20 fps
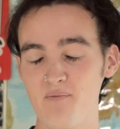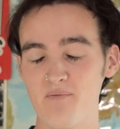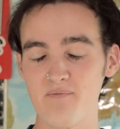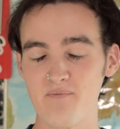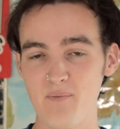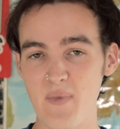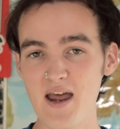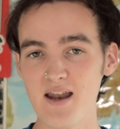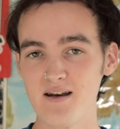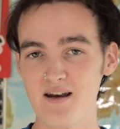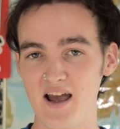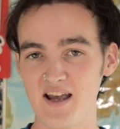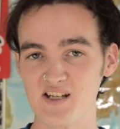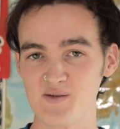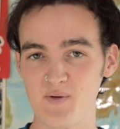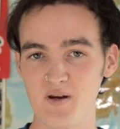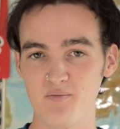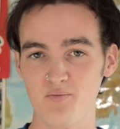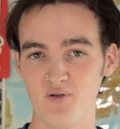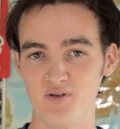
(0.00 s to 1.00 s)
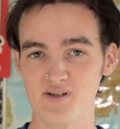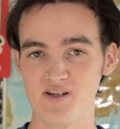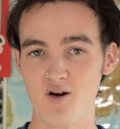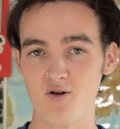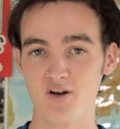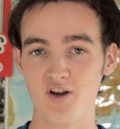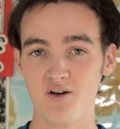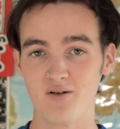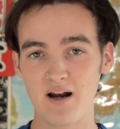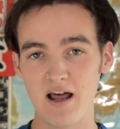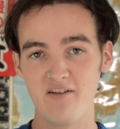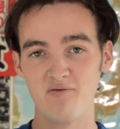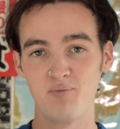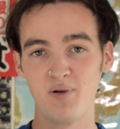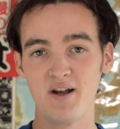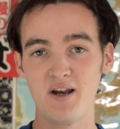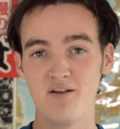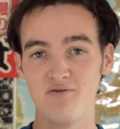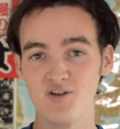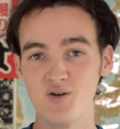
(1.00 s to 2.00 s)
met nice people in Tokyo, and I have
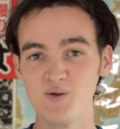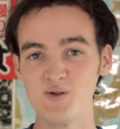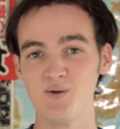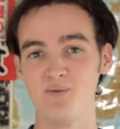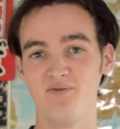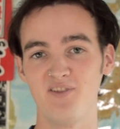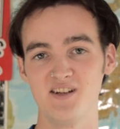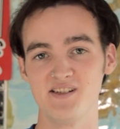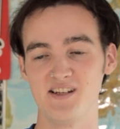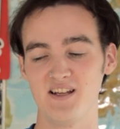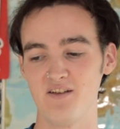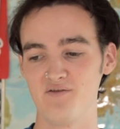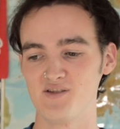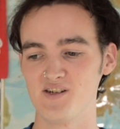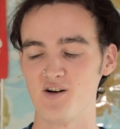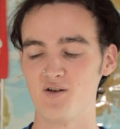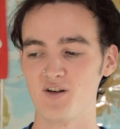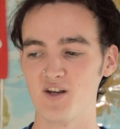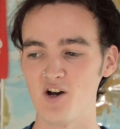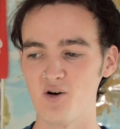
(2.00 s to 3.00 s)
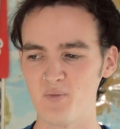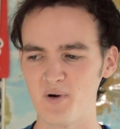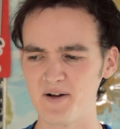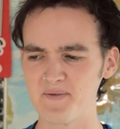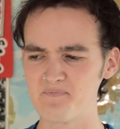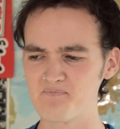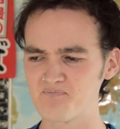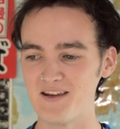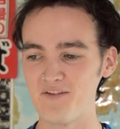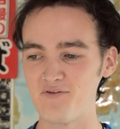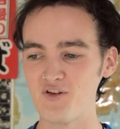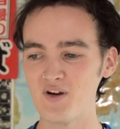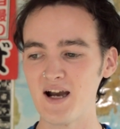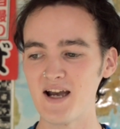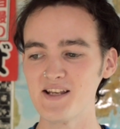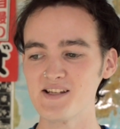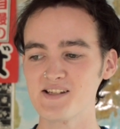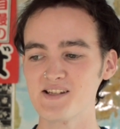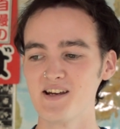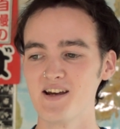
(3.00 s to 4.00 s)
plenty of YouTube friends that live in Tokyo, but if you
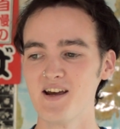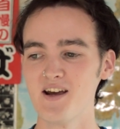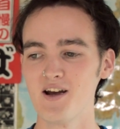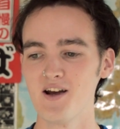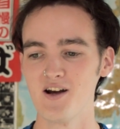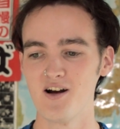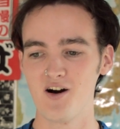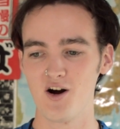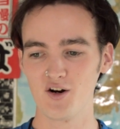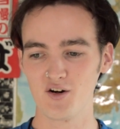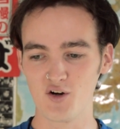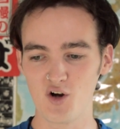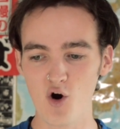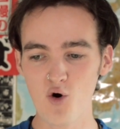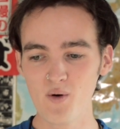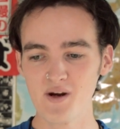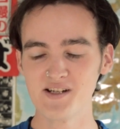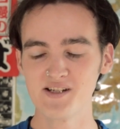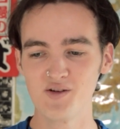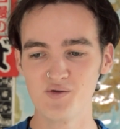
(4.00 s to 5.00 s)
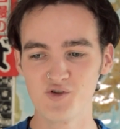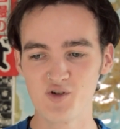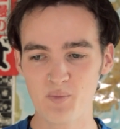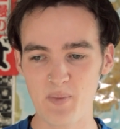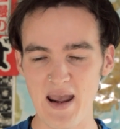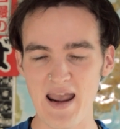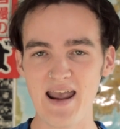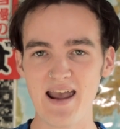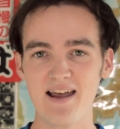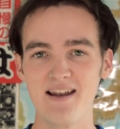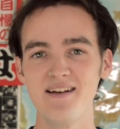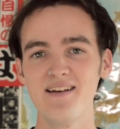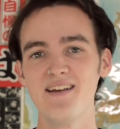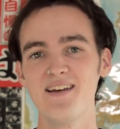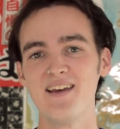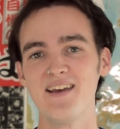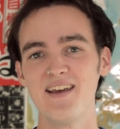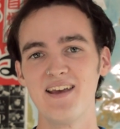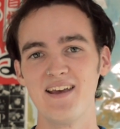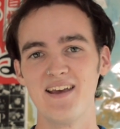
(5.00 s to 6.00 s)
guys are going to Japan,
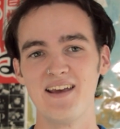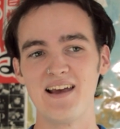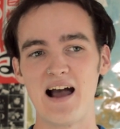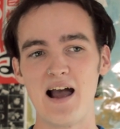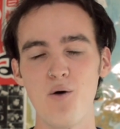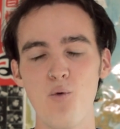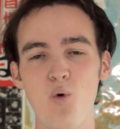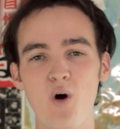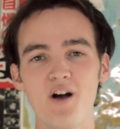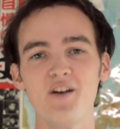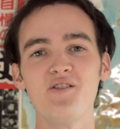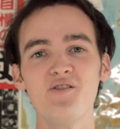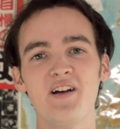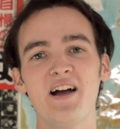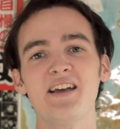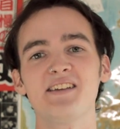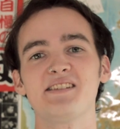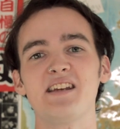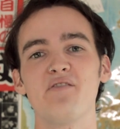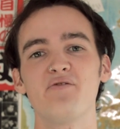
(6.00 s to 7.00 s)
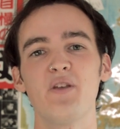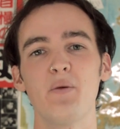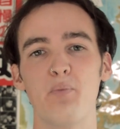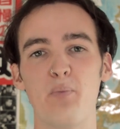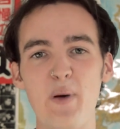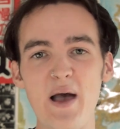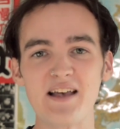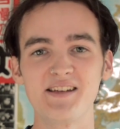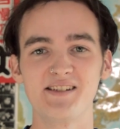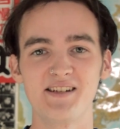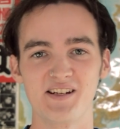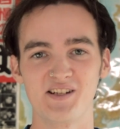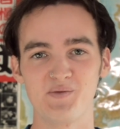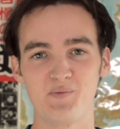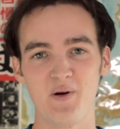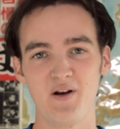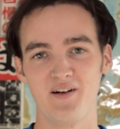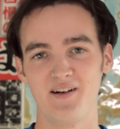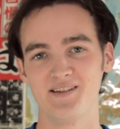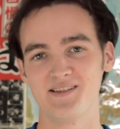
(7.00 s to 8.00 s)
I want you guys to have the best
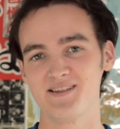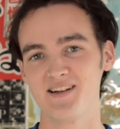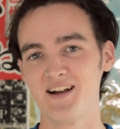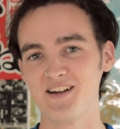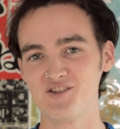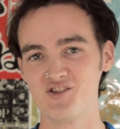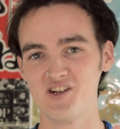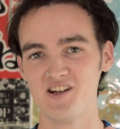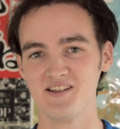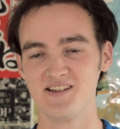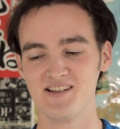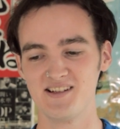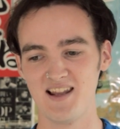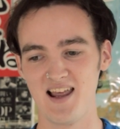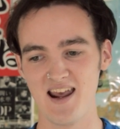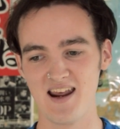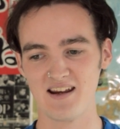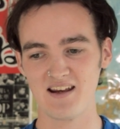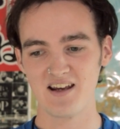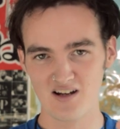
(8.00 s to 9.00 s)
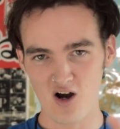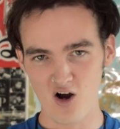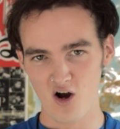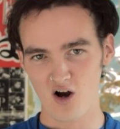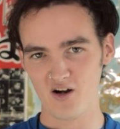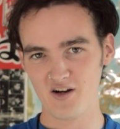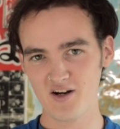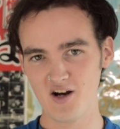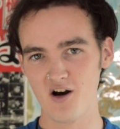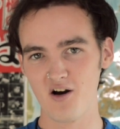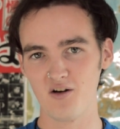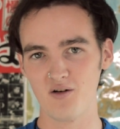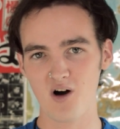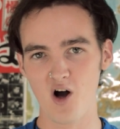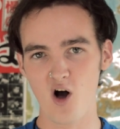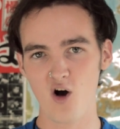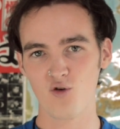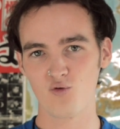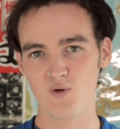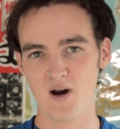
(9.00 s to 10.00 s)
experience, not just like,
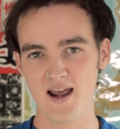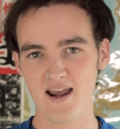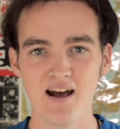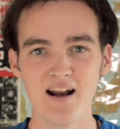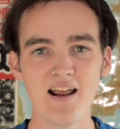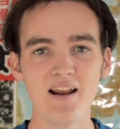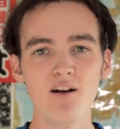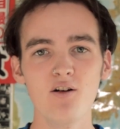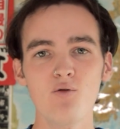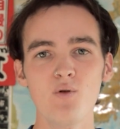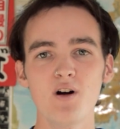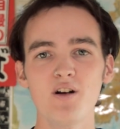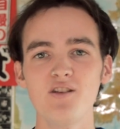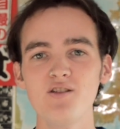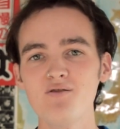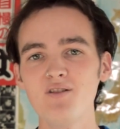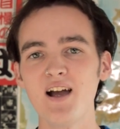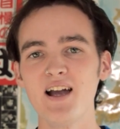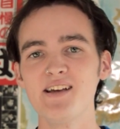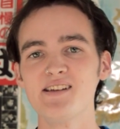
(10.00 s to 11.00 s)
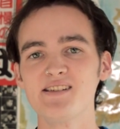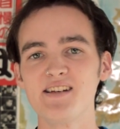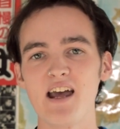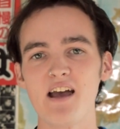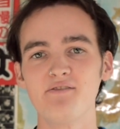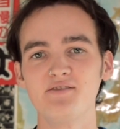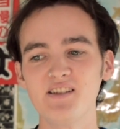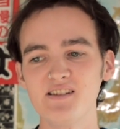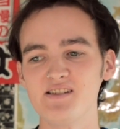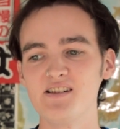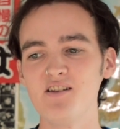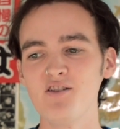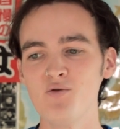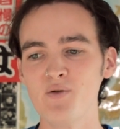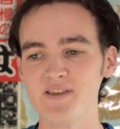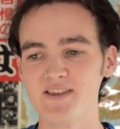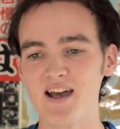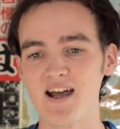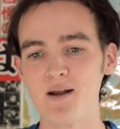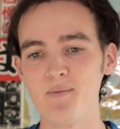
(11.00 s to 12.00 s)
all right. And I don't want you guys to have to deal
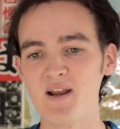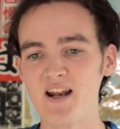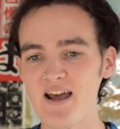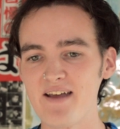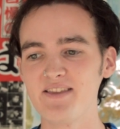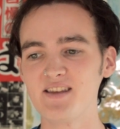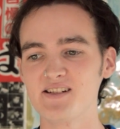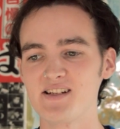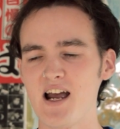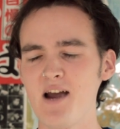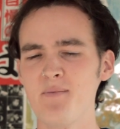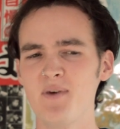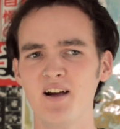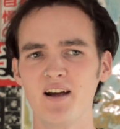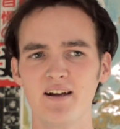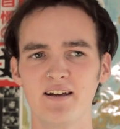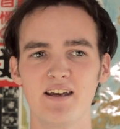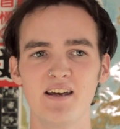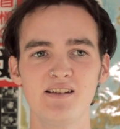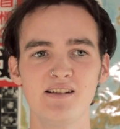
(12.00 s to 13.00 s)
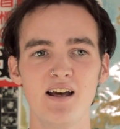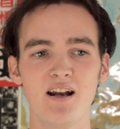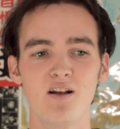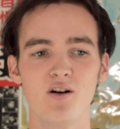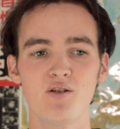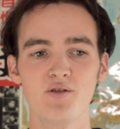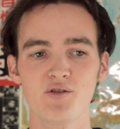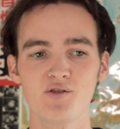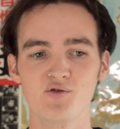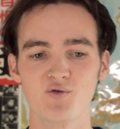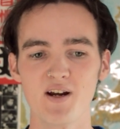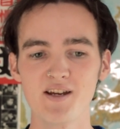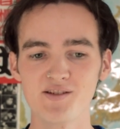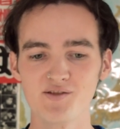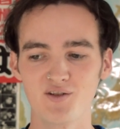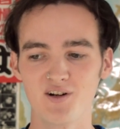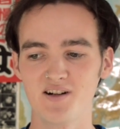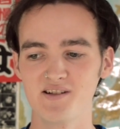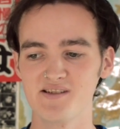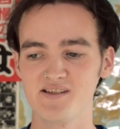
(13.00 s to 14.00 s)
with that. I mean, at the time I got kicked out of all those
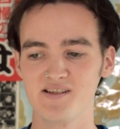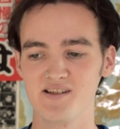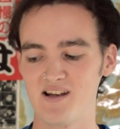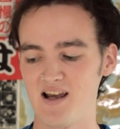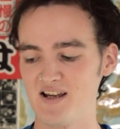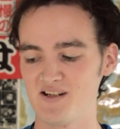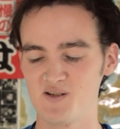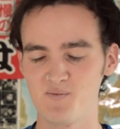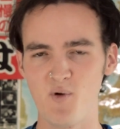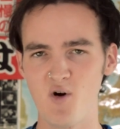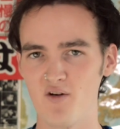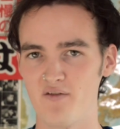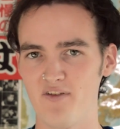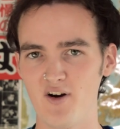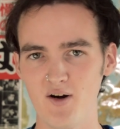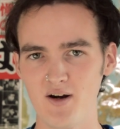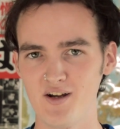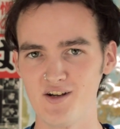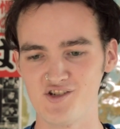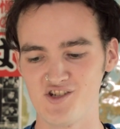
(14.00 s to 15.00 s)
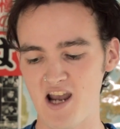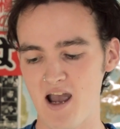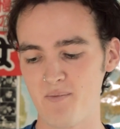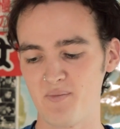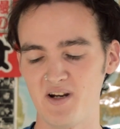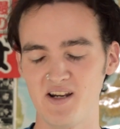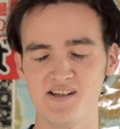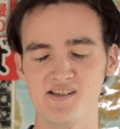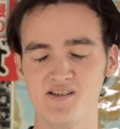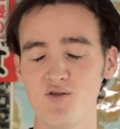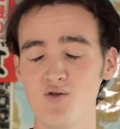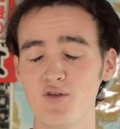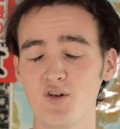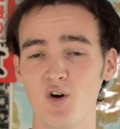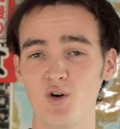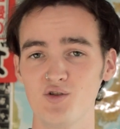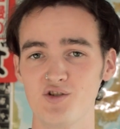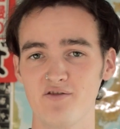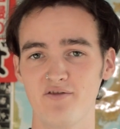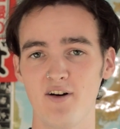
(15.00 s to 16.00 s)
restaurants, I spoke very good Japanese, knew the
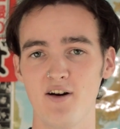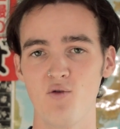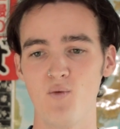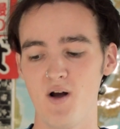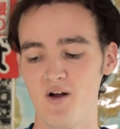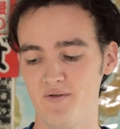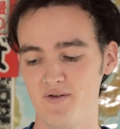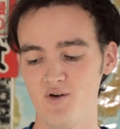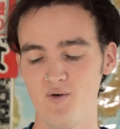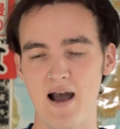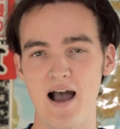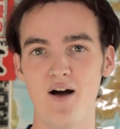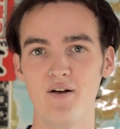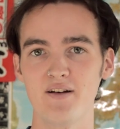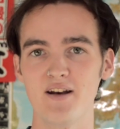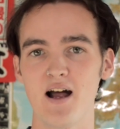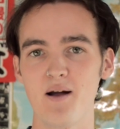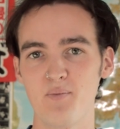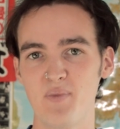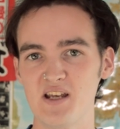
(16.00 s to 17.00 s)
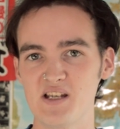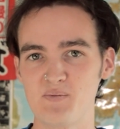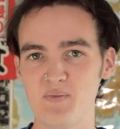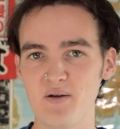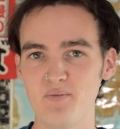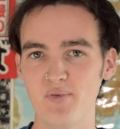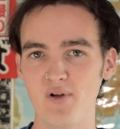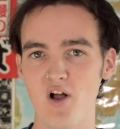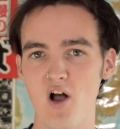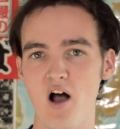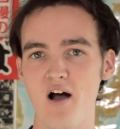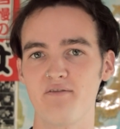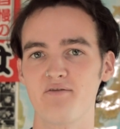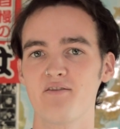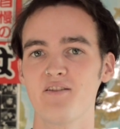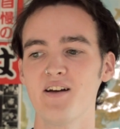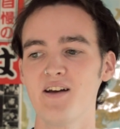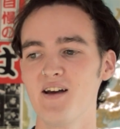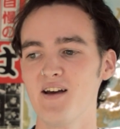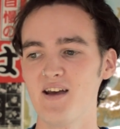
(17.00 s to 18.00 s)
culture very well, knew how to not piss people off,
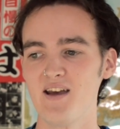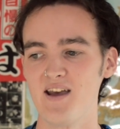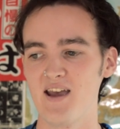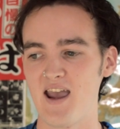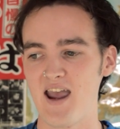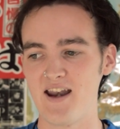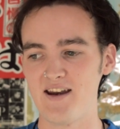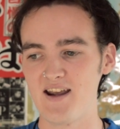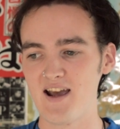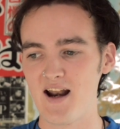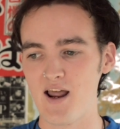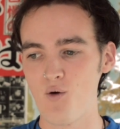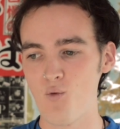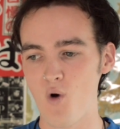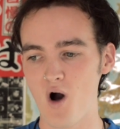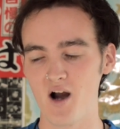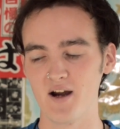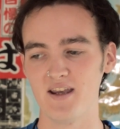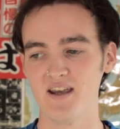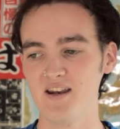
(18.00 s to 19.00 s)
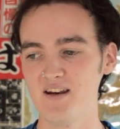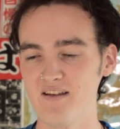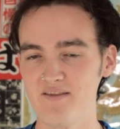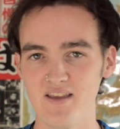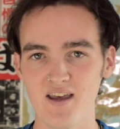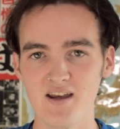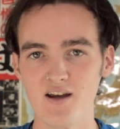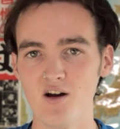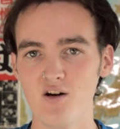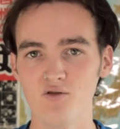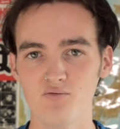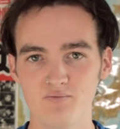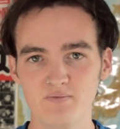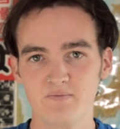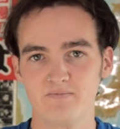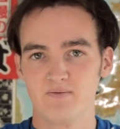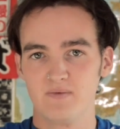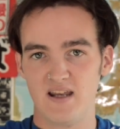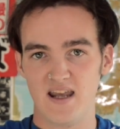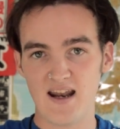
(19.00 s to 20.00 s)
and yet I walk in and they go,
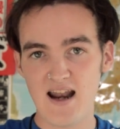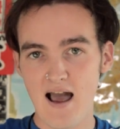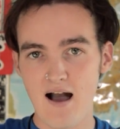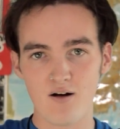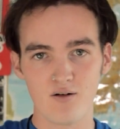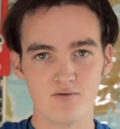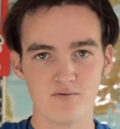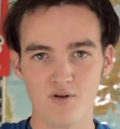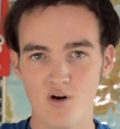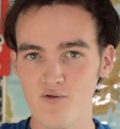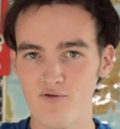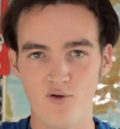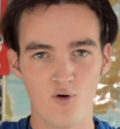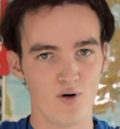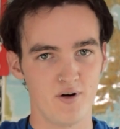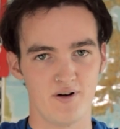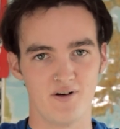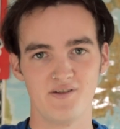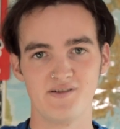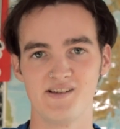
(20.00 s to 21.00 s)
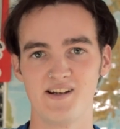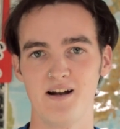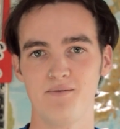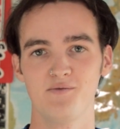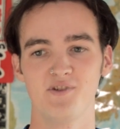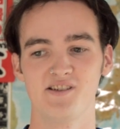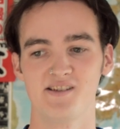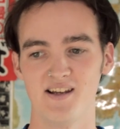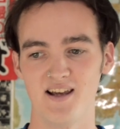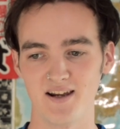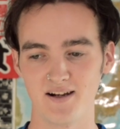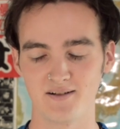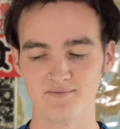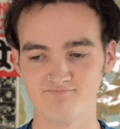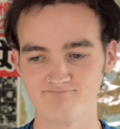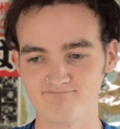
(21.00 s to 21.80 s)
get out, no foreigners. And I'm just like,